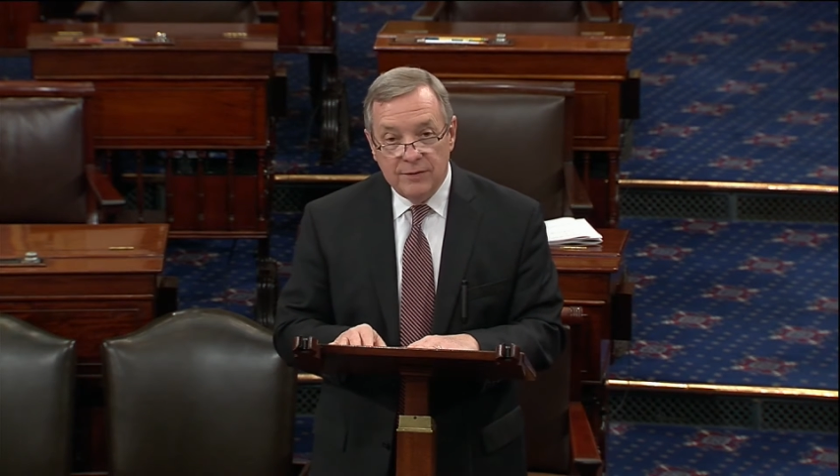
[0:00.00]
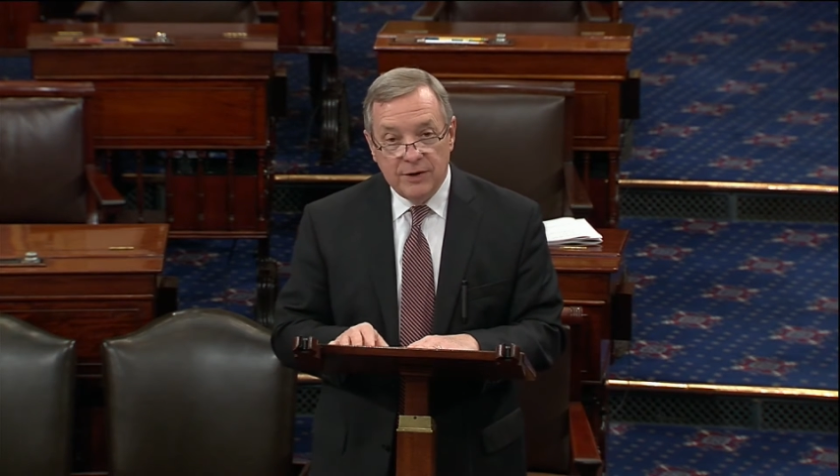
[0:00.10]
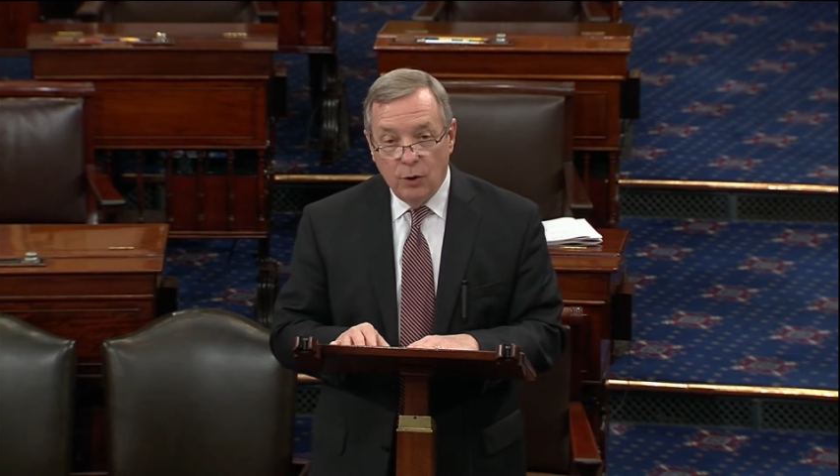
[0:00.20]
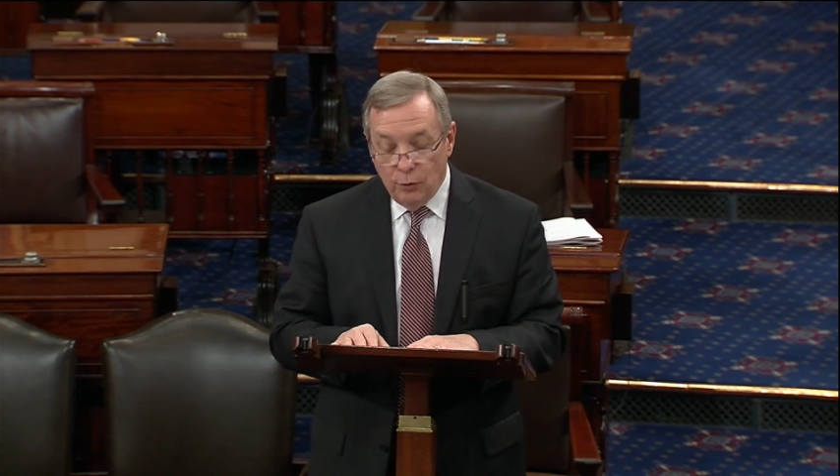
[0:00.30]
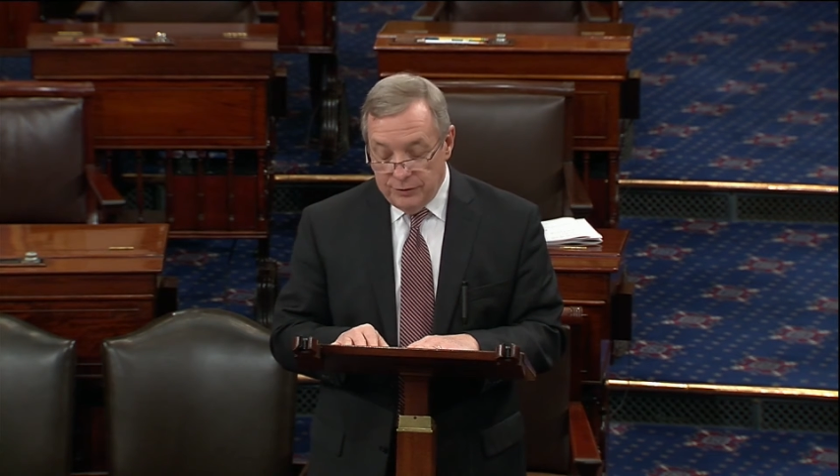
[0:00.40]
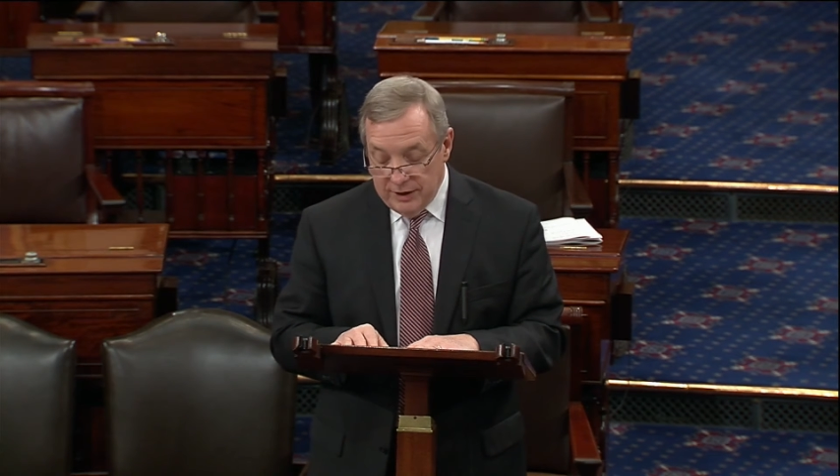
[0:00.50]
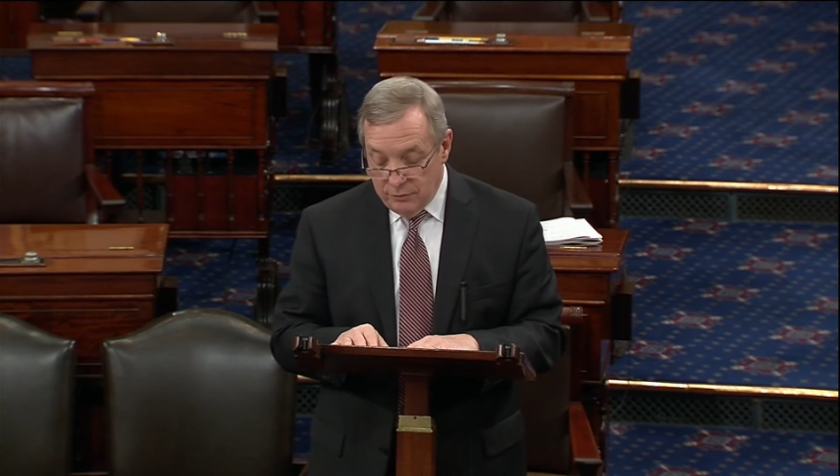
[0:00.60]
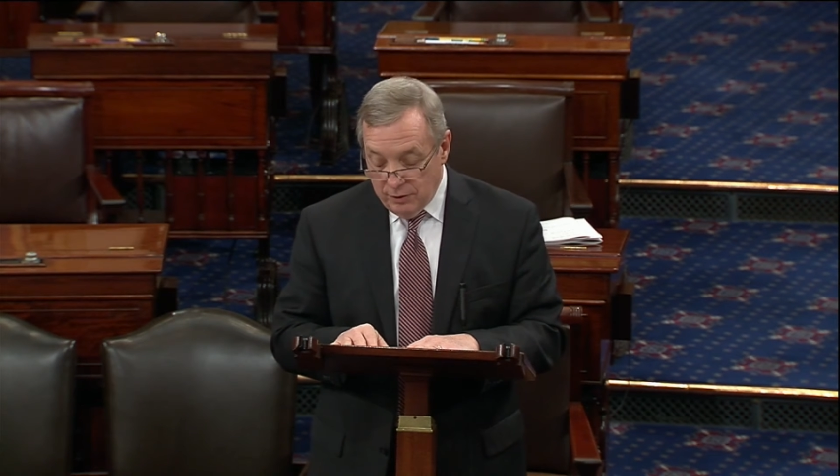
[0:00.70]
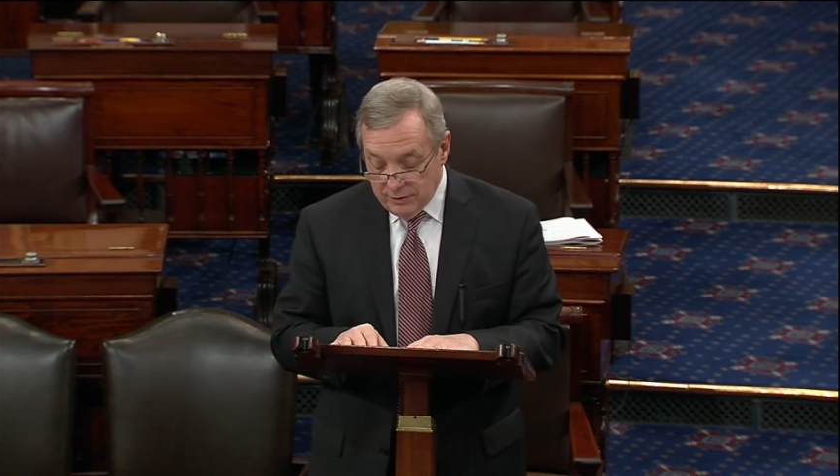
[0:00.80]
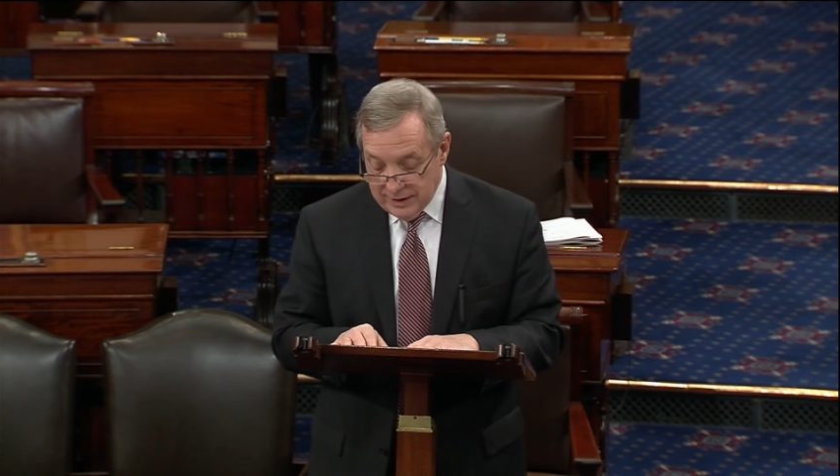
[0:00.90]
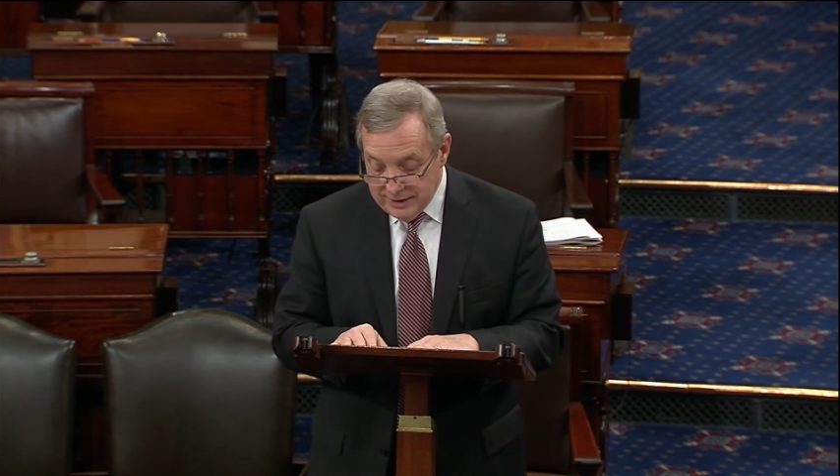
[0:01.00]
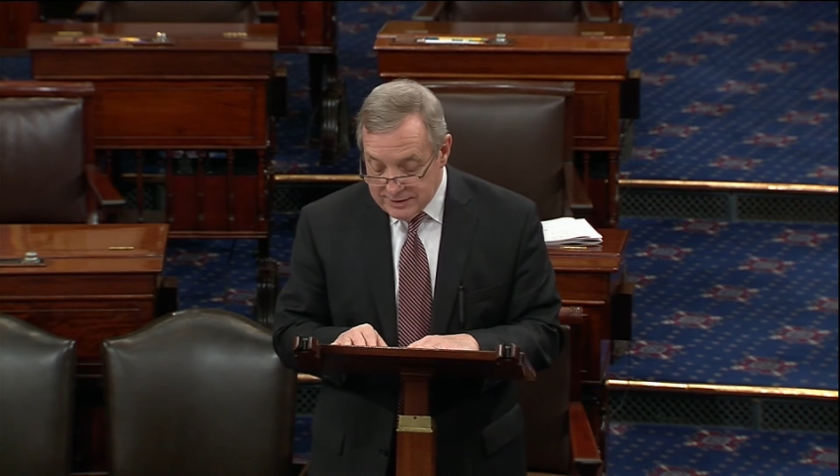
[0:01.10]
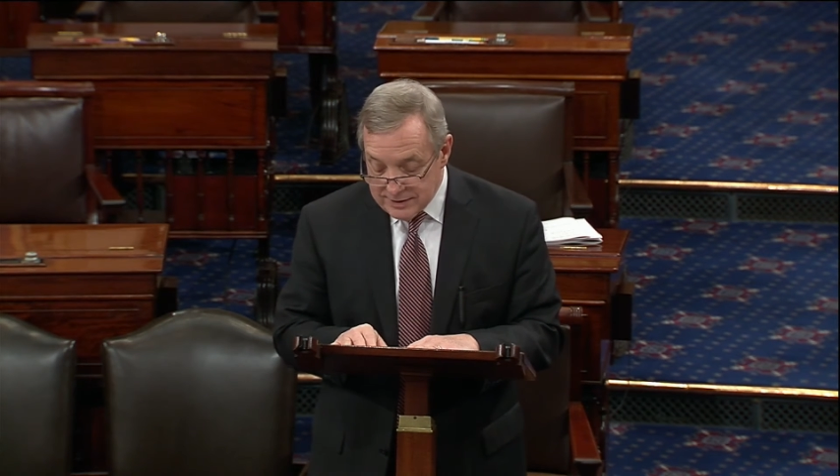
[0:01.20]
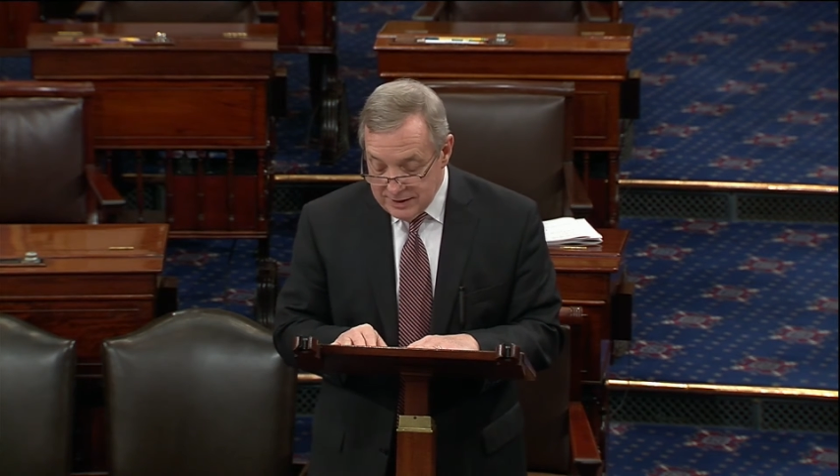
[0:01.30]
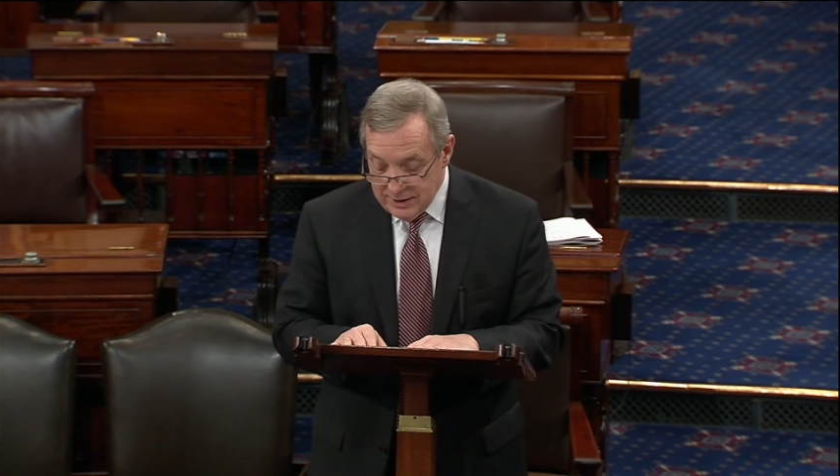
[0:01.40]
in the old Negro Leagues,